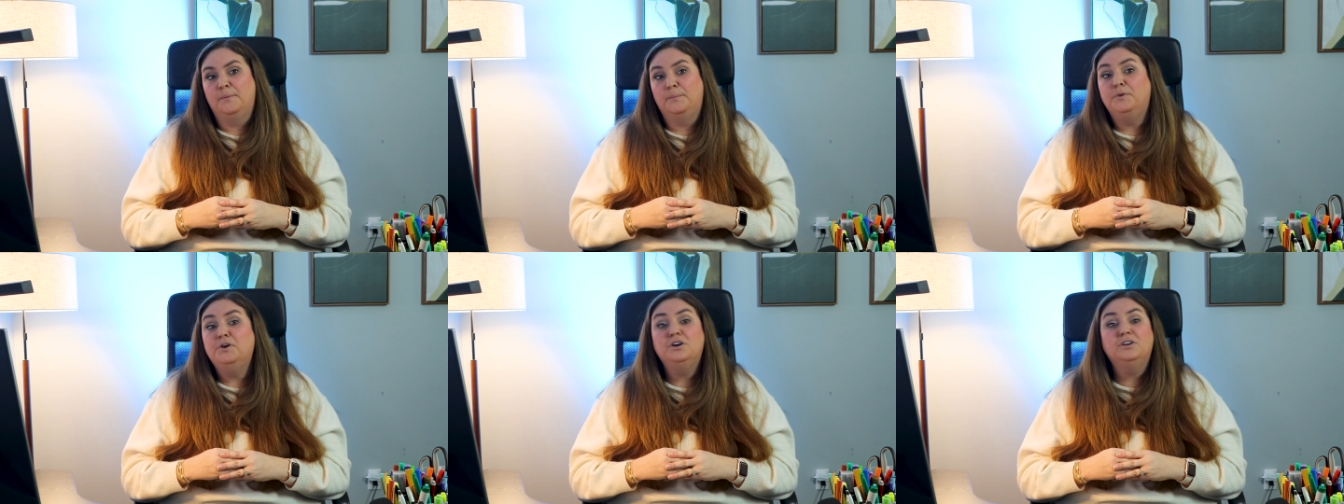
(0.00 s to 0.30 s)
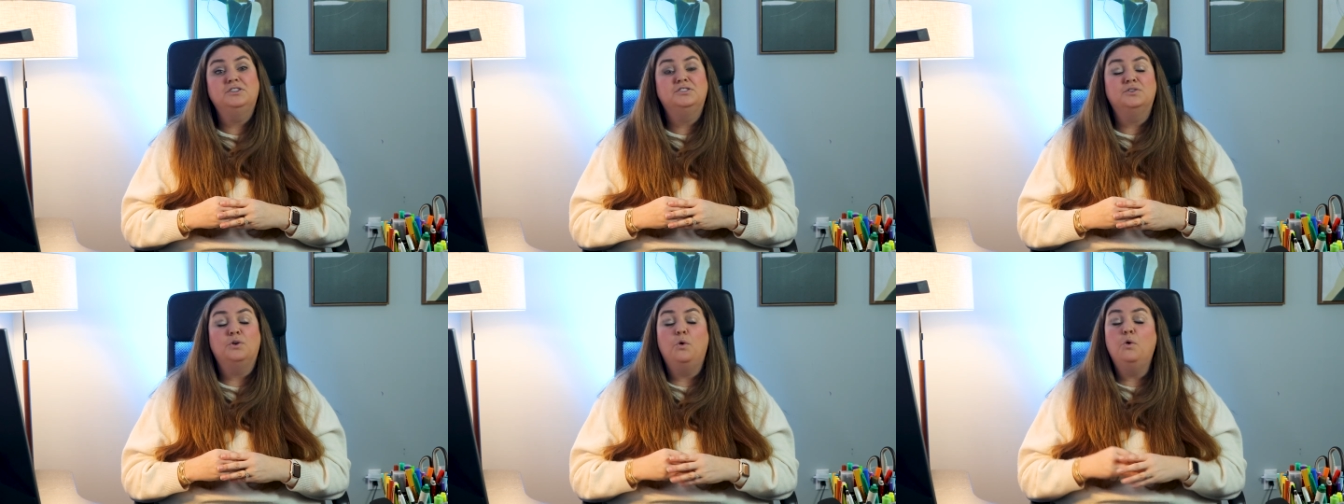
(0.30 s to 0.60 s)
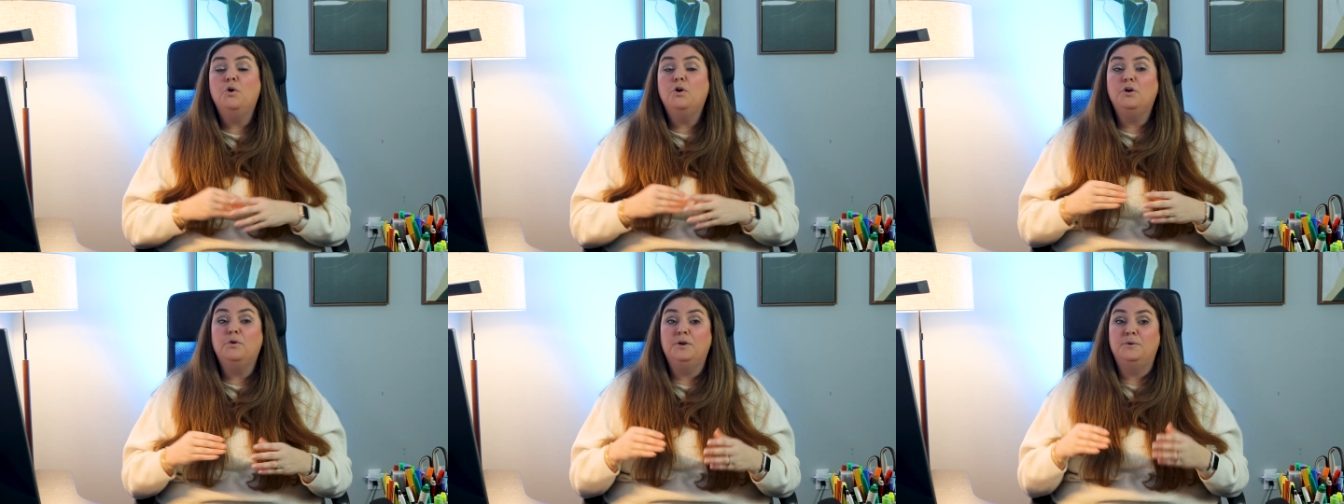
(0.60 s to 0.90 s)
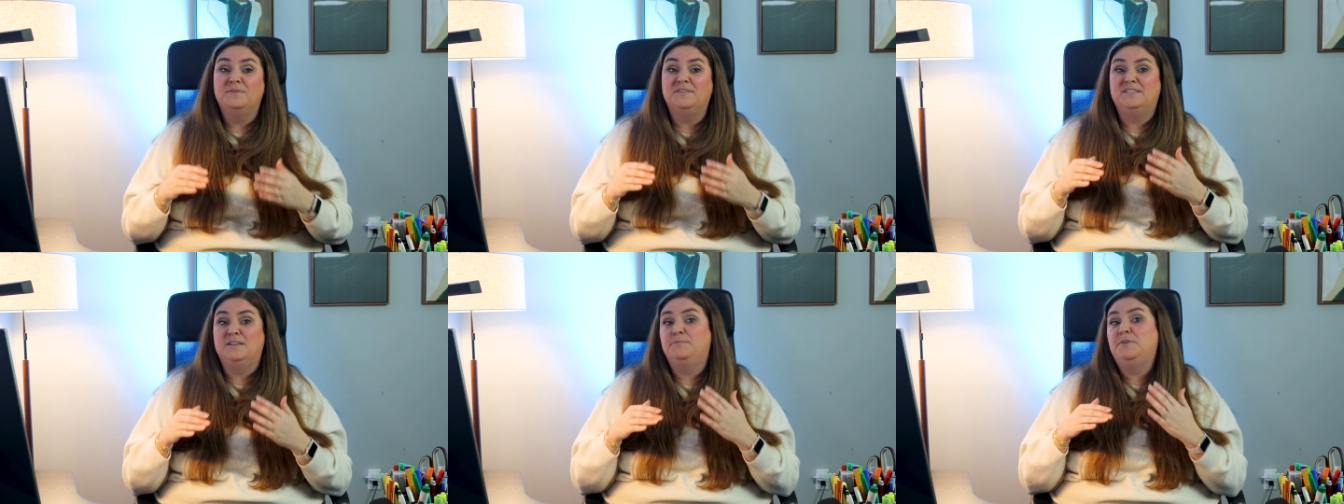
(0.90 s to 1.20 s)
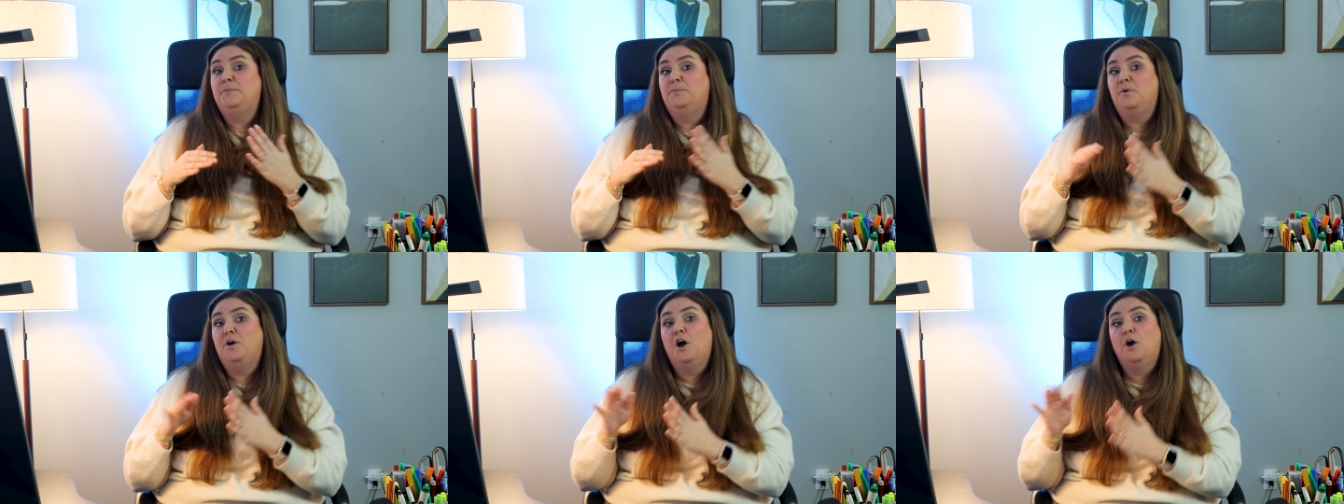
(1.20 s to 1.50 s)
booked, or we would send
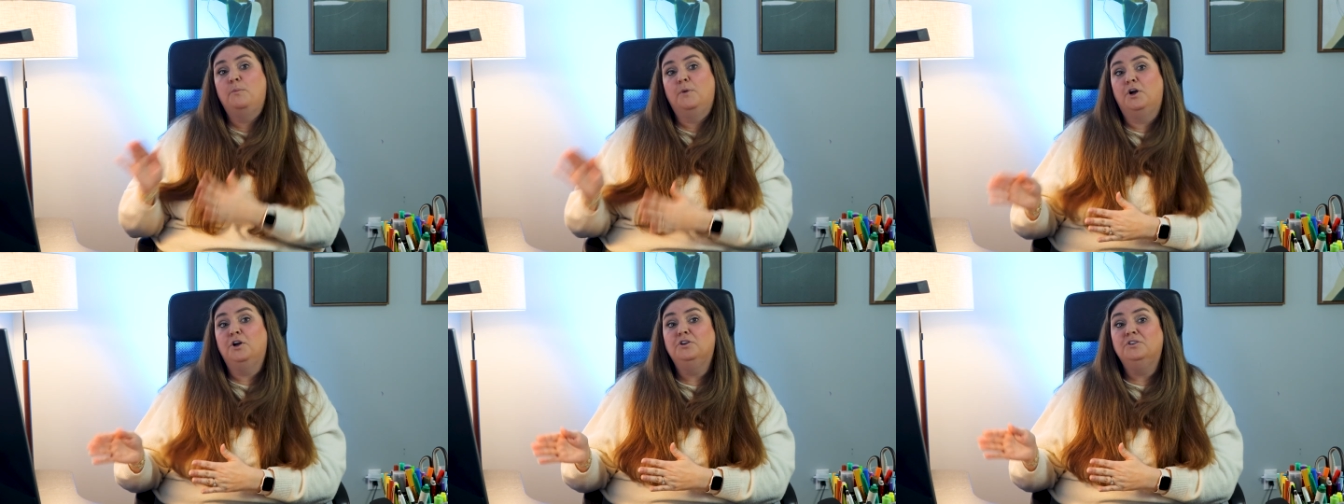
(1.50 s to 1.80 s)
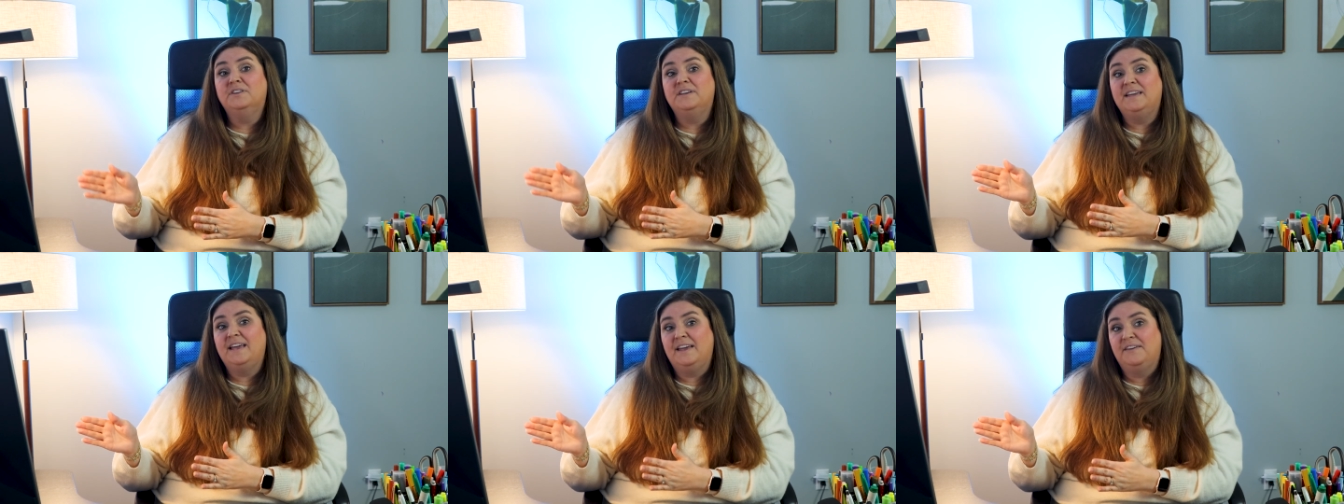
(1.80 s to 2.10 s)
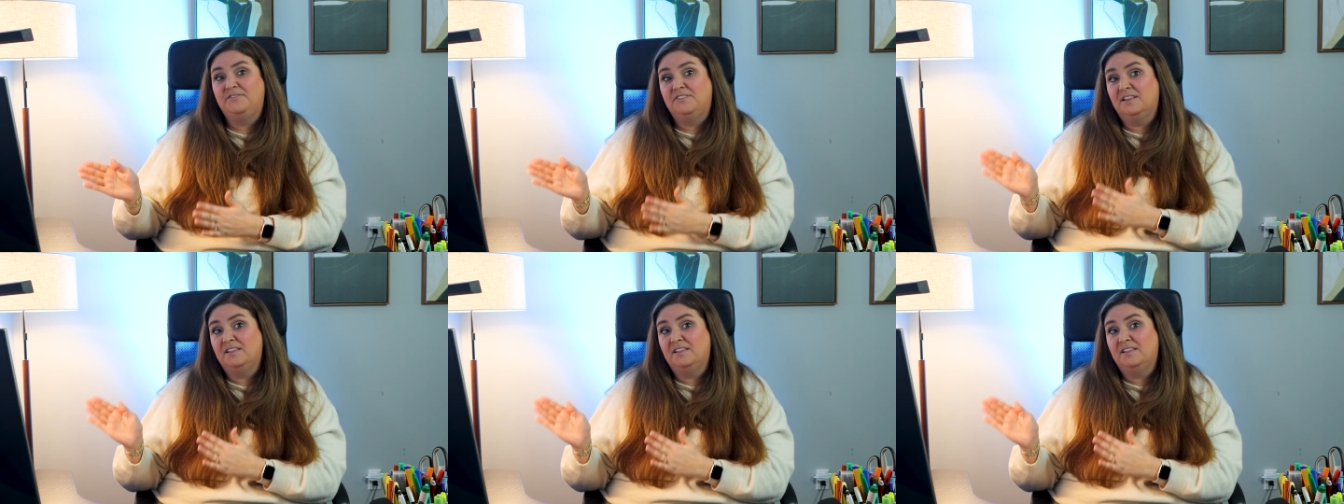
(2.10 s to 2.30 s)
people home early if